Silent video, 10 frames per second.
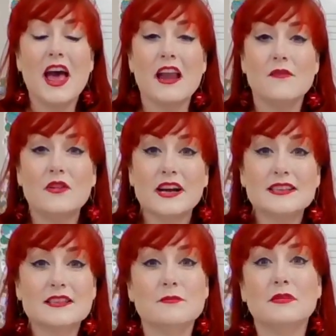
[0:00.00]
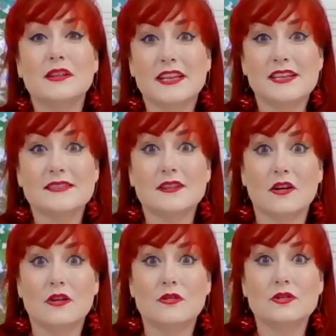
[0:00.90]
And if you guys could please
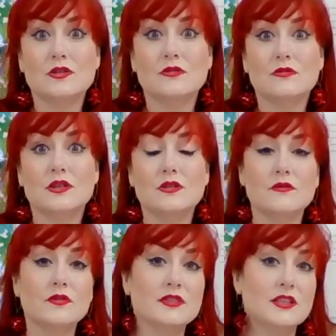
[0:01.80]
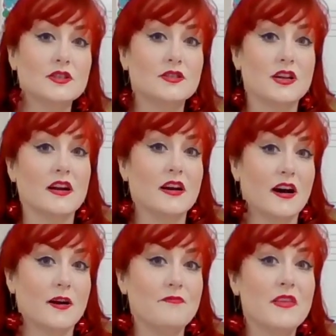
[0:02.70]
go to the
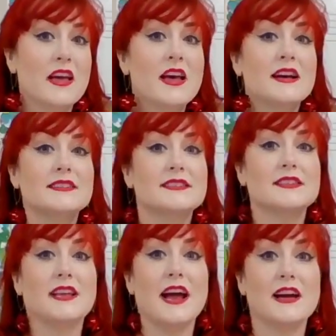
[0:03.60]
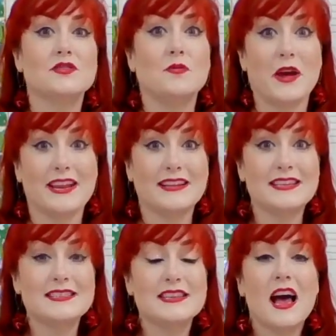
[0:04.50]

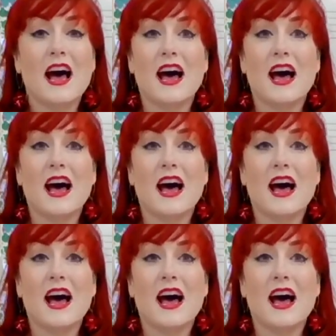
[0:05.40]
tunefulteacher.com/waitlist.